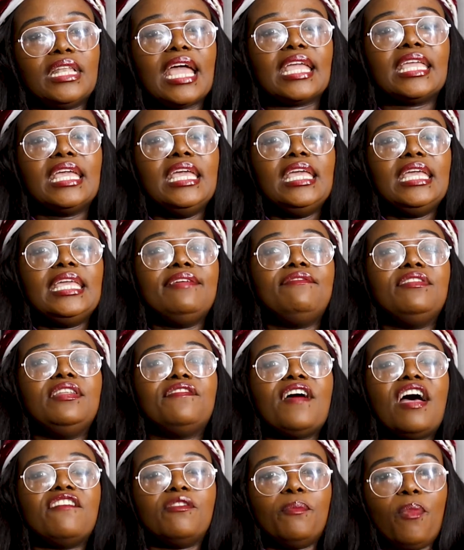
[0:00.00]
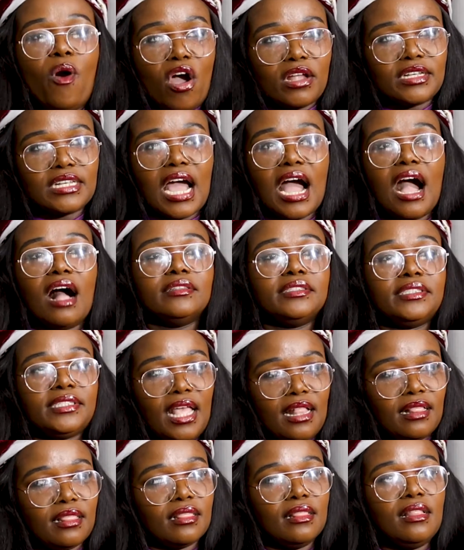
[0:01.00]
Like, even if I have a partner, I'll
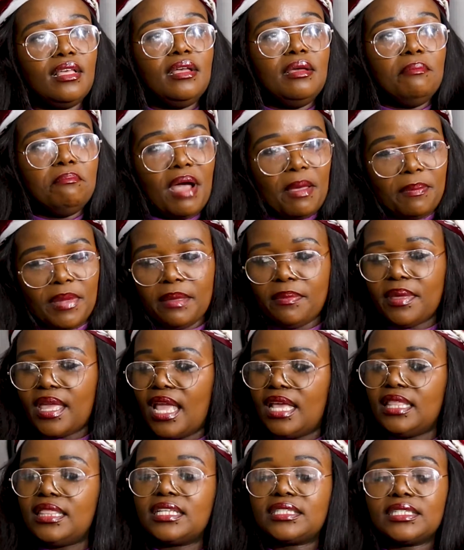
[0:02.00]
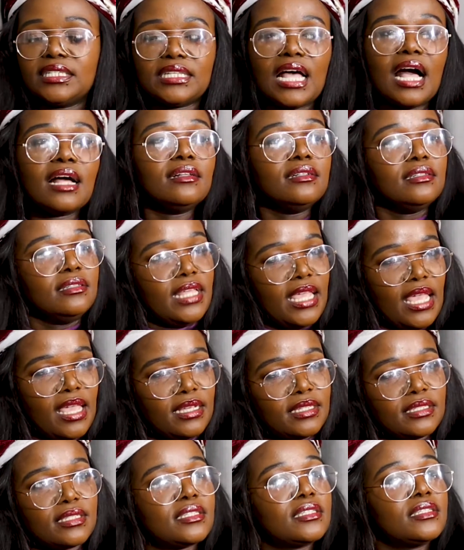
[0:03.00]
tell my baby, hey, this is Uncle
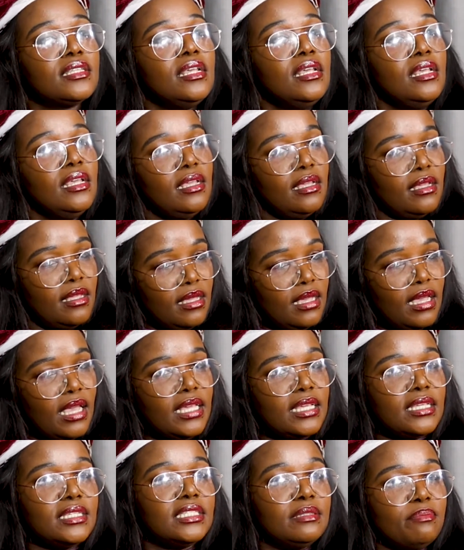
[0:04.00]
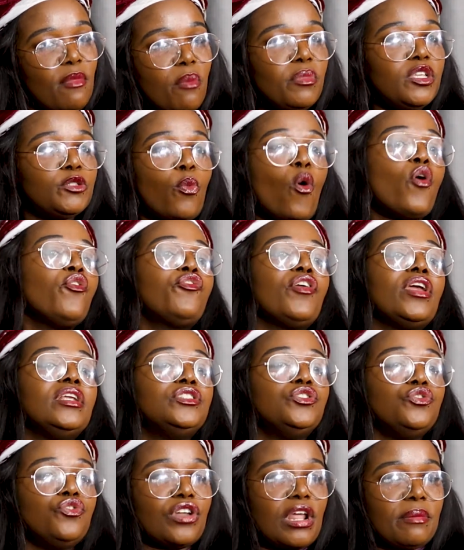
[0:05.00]
X, his mommy's
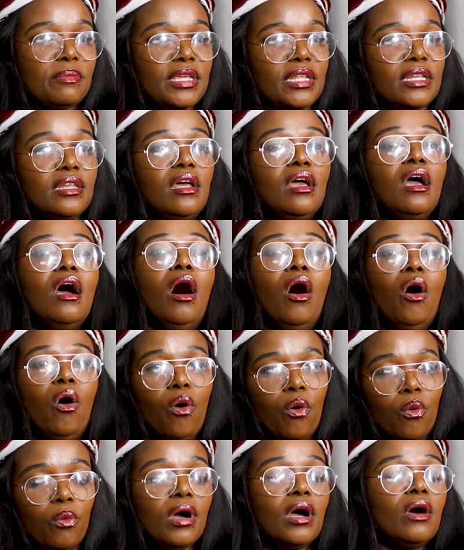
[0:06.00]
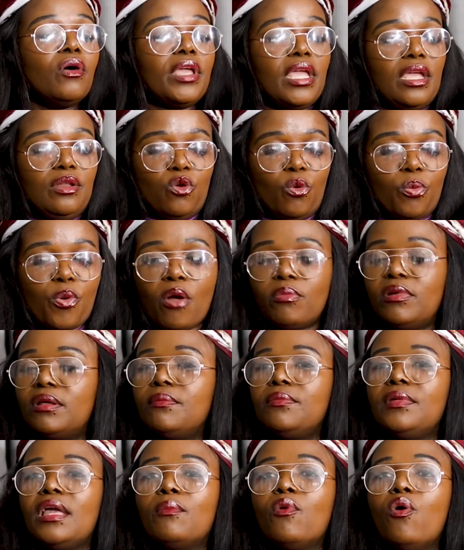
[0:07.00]
boyfriend, you know what I mean? Oh, okay, no
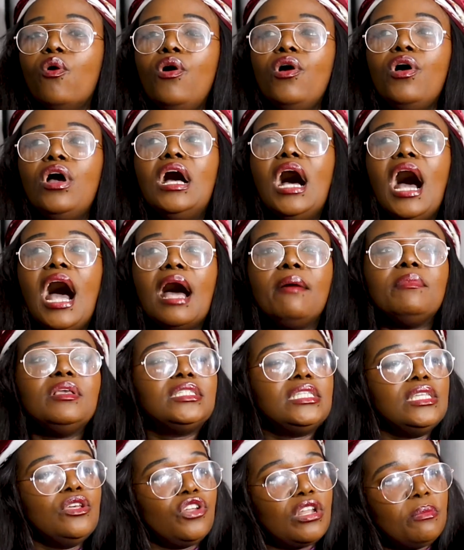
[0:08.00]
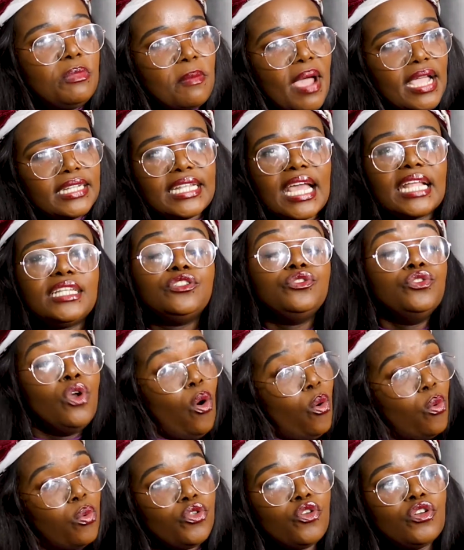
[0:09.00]
problem. Yeah, well, is he gonna be my daddy?
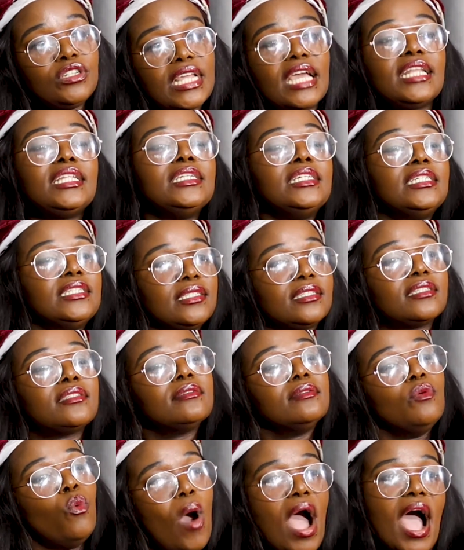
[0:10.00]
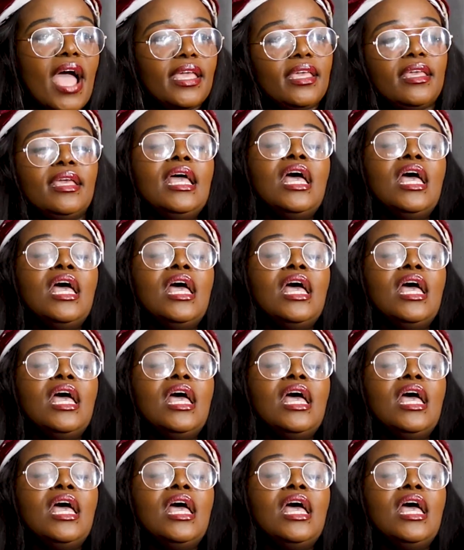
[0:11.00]
No, your daddy is Y.